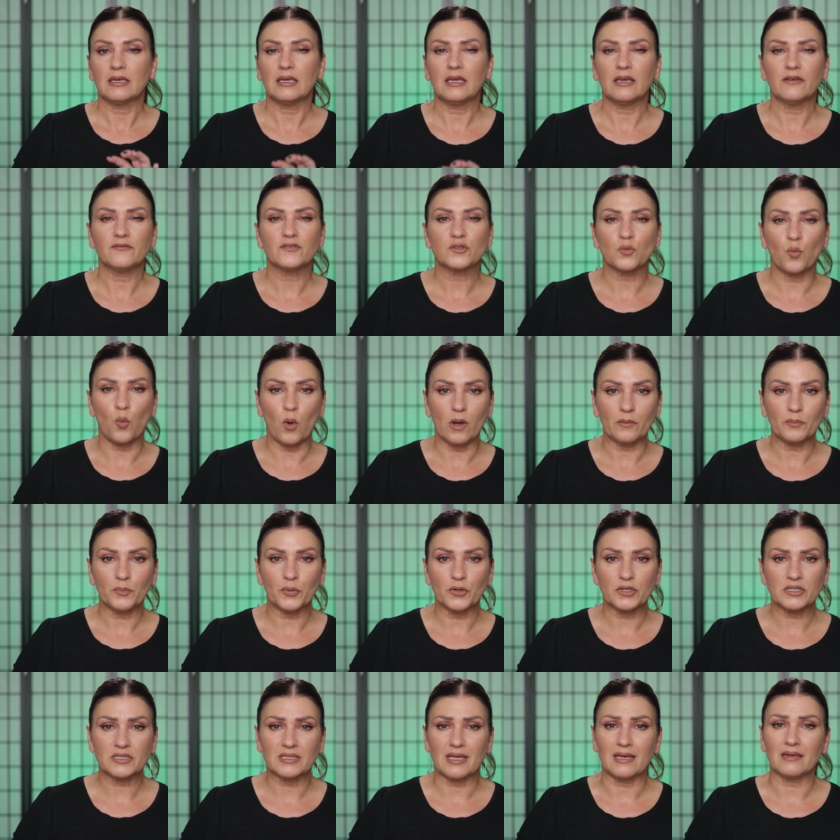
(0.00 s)
gives
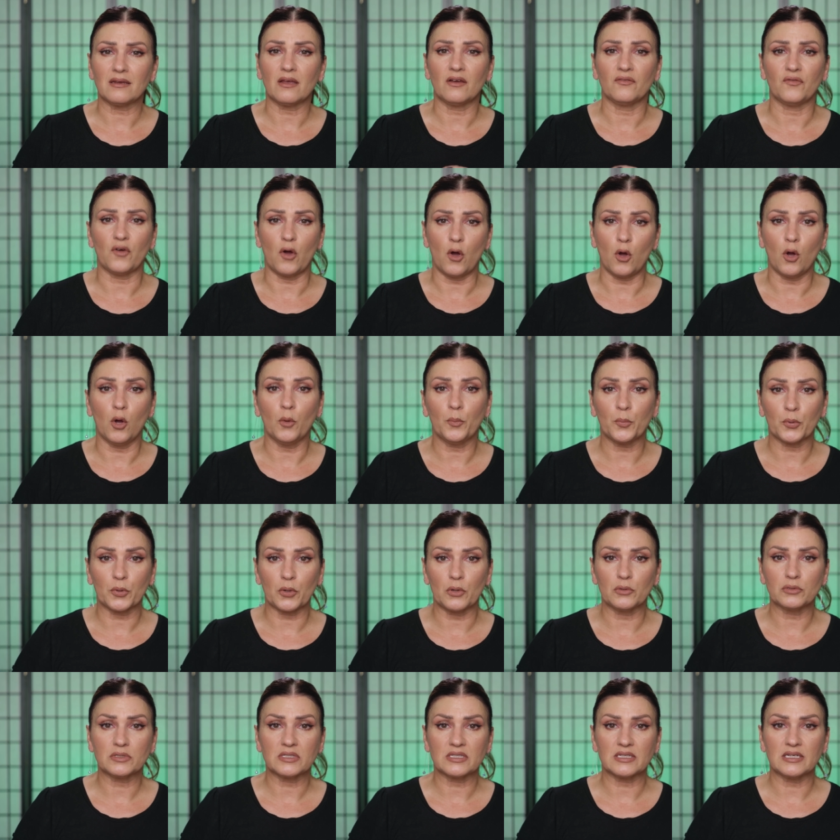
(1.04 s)
1% of all
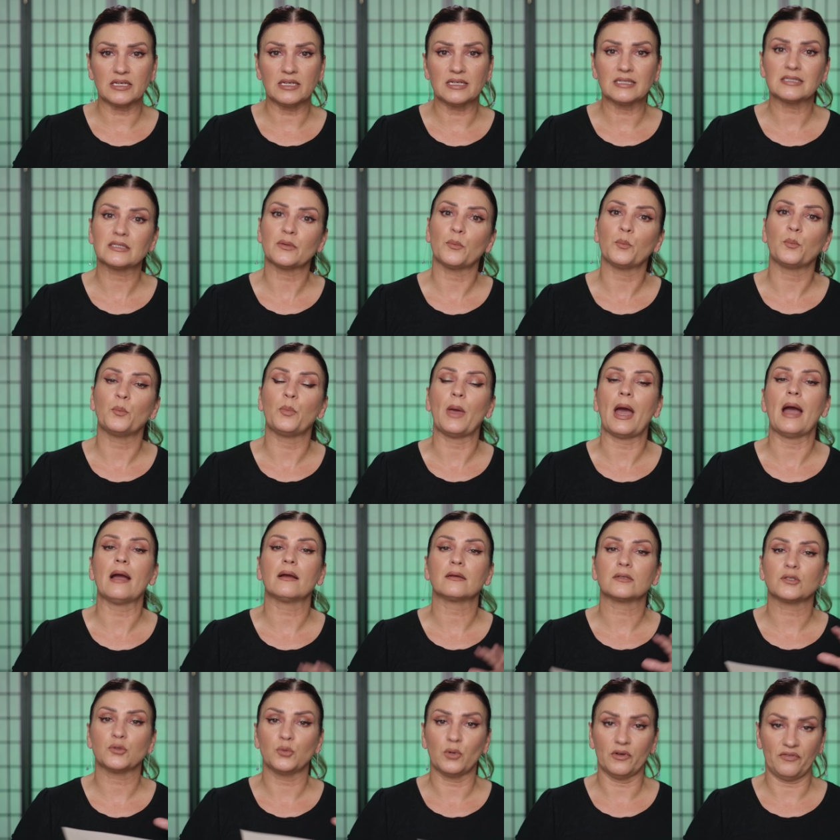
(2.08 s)
proceeds
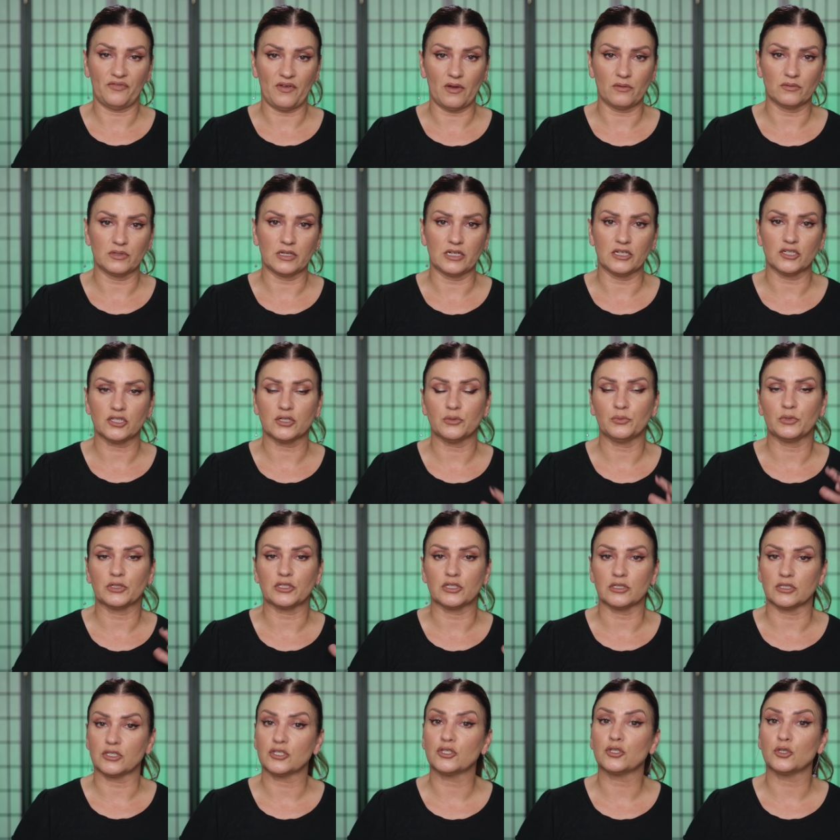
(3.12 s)
back to a foundation,
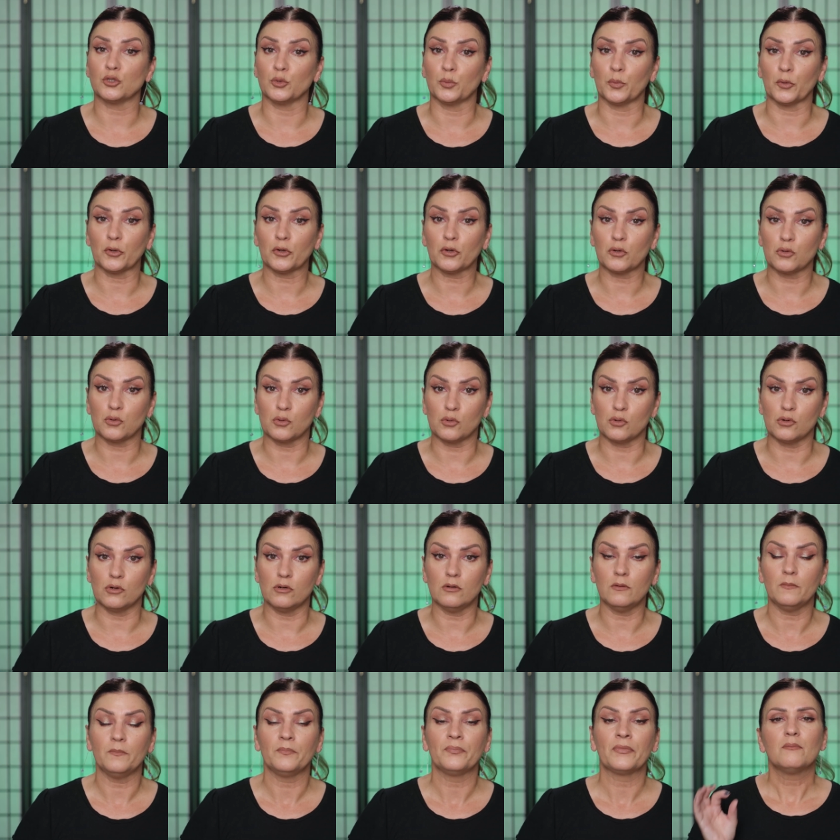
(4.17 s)
which is super
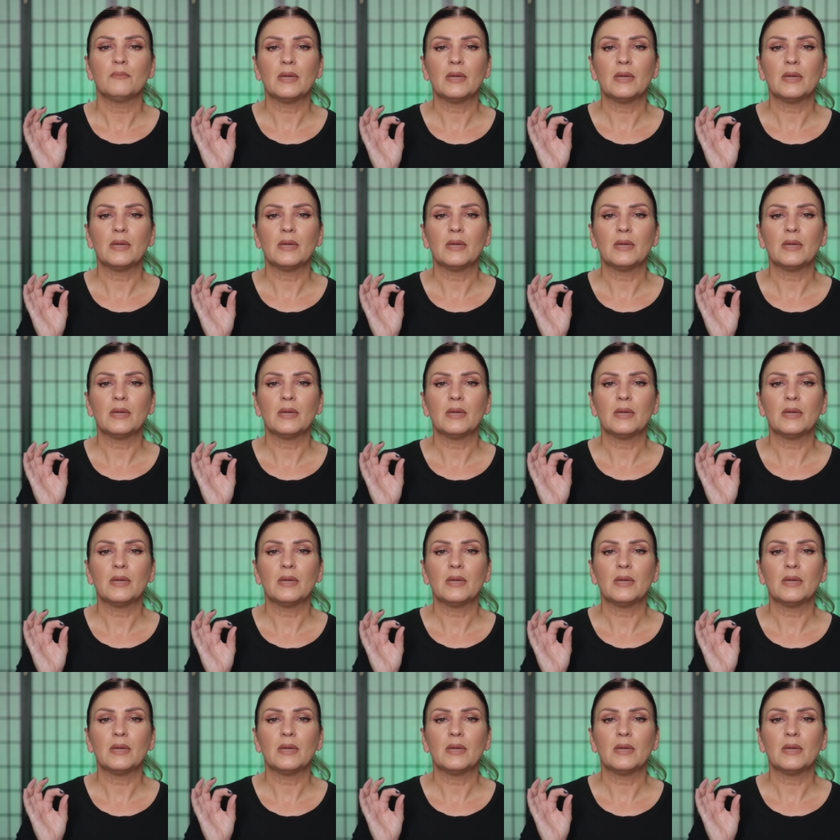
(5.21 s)
cool.